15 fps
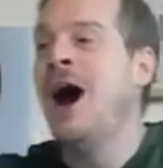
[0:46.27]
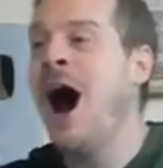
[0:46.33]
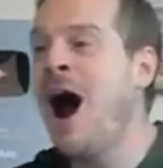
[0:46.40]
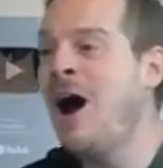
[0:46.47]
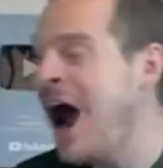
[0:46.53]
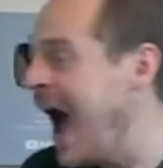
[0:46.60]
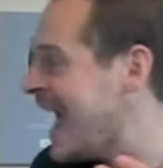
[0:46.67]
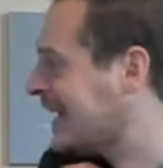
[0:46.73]

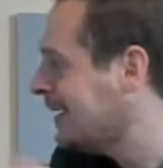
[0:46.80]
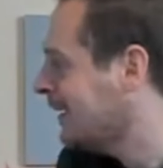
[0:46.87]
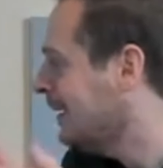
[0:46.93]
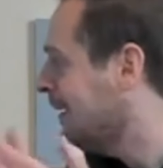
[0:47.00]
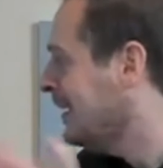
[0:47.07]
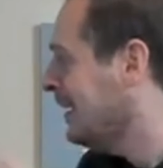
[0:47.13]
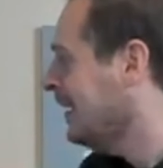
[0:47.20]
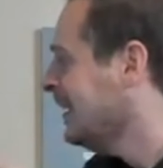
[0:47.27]
All right,
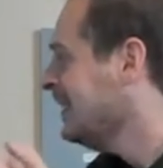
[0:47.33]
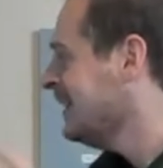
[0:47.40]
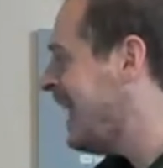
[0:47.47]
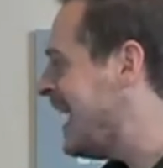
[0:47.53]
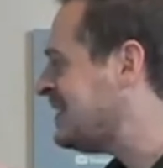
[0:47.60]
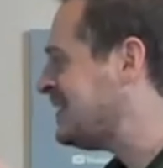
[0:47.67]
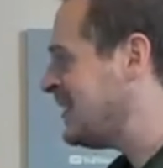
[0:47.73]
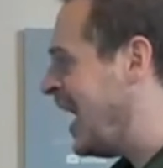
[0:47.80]

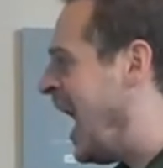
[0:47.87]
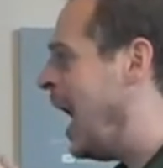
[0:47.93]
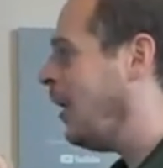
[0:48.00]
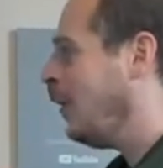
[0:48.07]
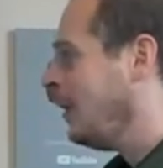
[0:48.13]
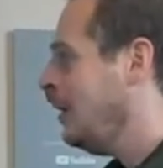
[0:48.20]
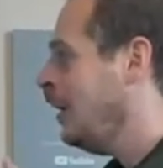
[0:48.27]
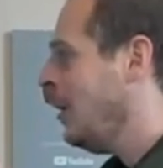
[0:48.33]
let's
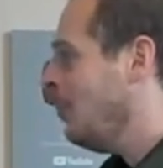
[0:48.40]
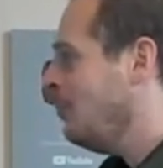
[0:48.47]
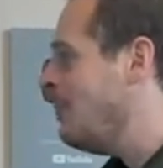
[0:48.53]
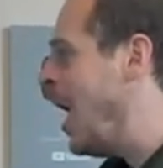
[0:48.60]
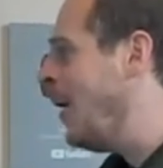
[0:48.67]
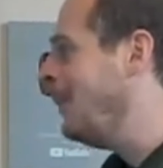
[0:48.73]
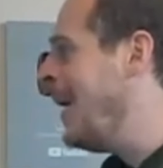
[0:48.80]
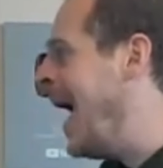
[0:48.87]
go!
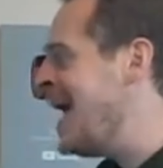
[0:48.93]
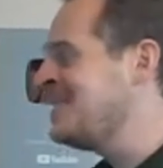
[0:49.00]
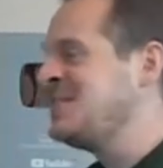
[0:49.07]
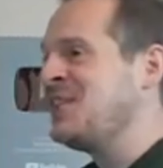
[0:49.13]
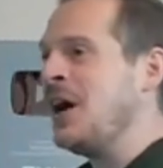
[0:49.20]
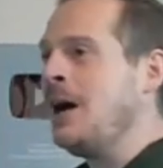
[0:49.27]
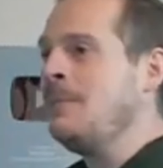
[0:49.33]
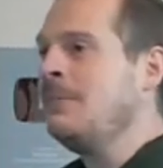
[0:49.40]

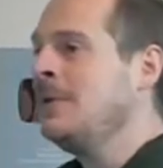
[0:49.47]
Momentum!